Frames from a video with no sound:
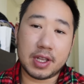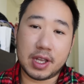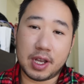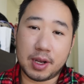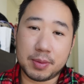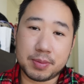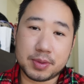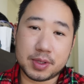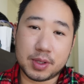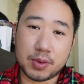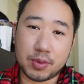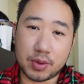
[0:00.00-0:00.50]

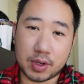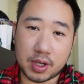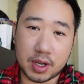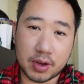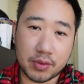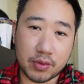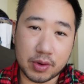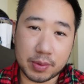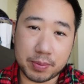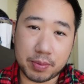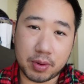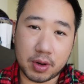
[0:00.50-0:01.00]
helps the
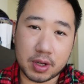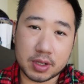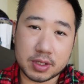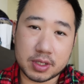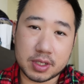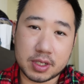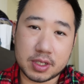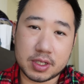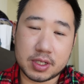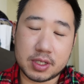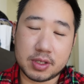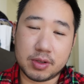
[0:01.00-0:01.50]
recovery
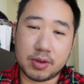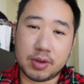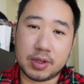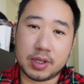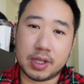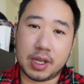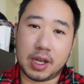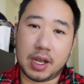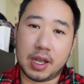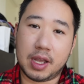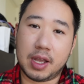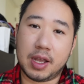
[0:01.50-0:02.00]
process knowing
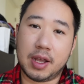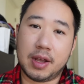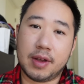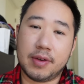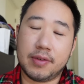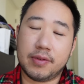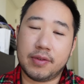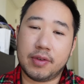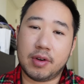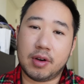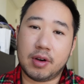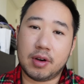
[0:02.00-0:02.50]
that i
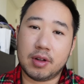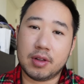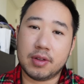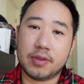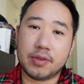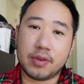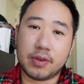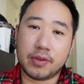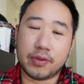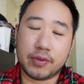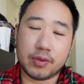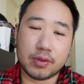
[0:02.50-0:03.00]
have all of
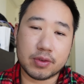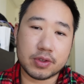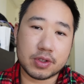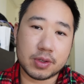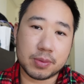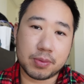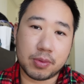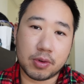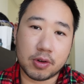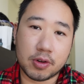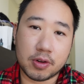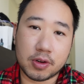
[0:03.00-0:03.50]
your full
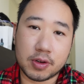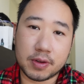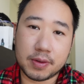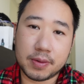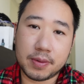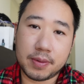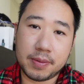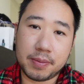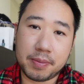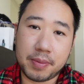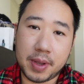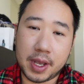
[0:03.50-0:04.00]
support
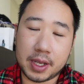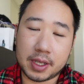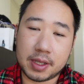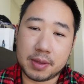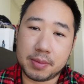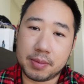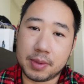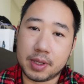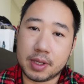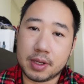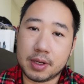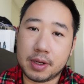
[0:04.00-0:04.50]

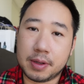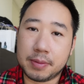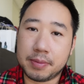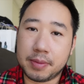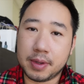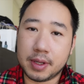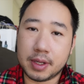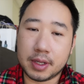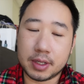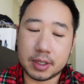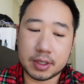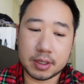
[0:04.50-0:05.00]
backing me
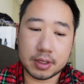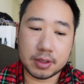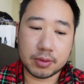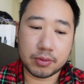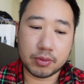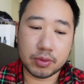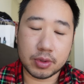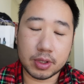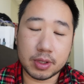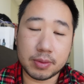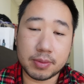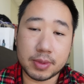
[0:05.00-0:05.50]
up and it
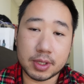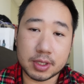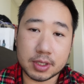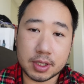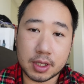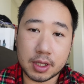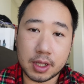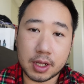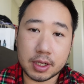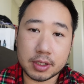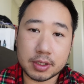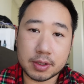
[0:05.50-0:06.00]
really means
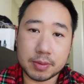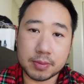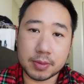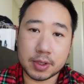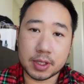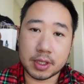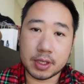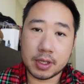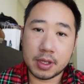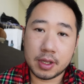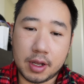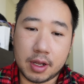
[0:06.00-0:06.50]
a lot to
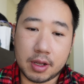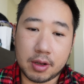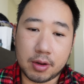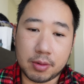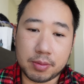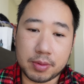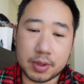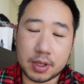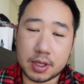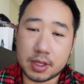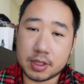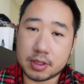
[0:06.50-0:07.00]
me i
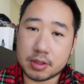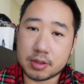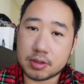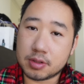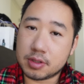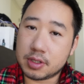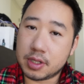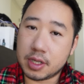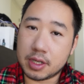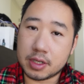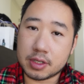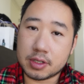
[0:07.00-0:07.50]
hope you guys are
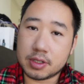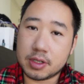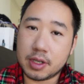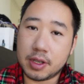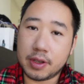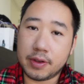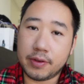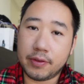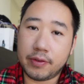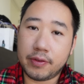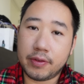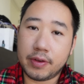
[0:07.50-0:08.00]
staying
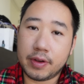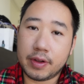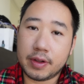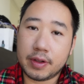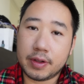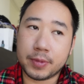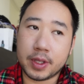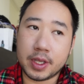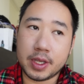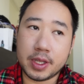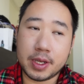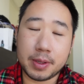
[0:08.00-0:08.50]
safe
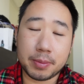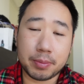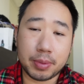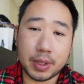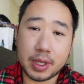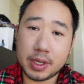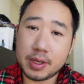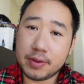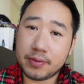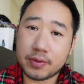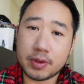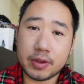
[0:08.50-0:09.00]
eating
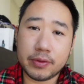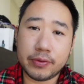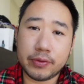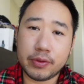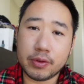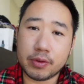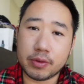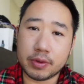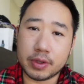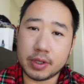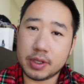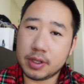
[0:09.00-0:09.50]
plenty of good
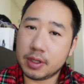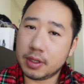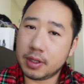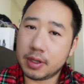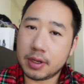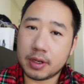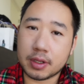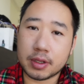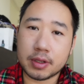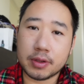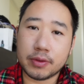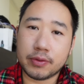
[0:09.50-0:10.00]
food eat a
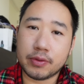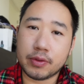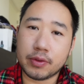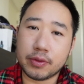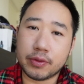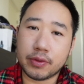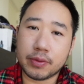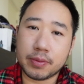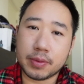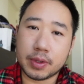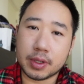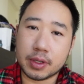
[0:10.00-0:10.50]
lot of good
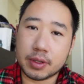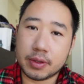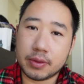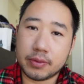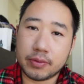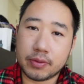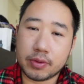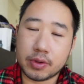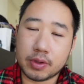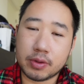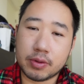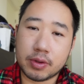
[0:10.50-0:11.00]
food for me
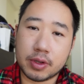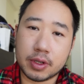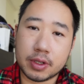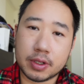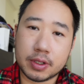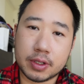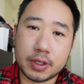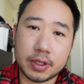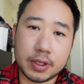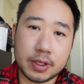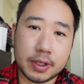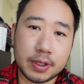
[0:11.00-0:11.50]
Foodie
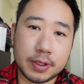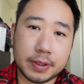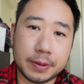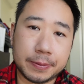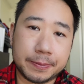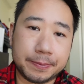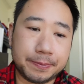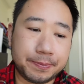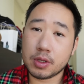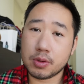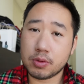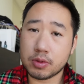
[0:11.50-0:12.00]
Ohana
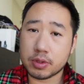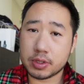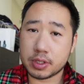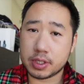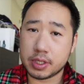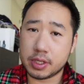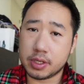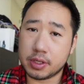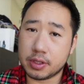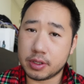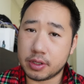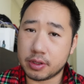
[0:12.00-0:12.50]
and we'll
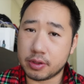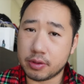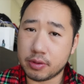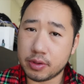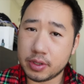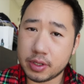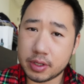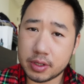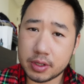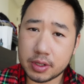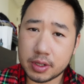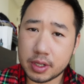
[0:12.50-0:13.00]
see you in the new
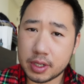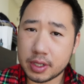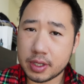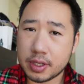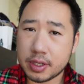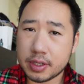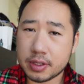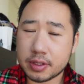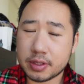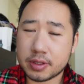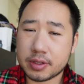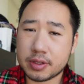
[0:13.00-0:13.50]
year I
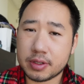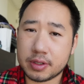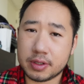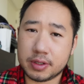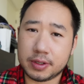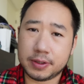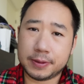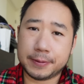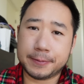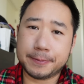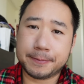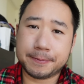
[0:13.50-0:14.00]
guess
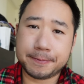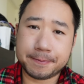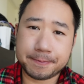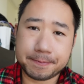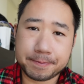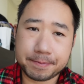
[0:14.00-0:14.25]
um,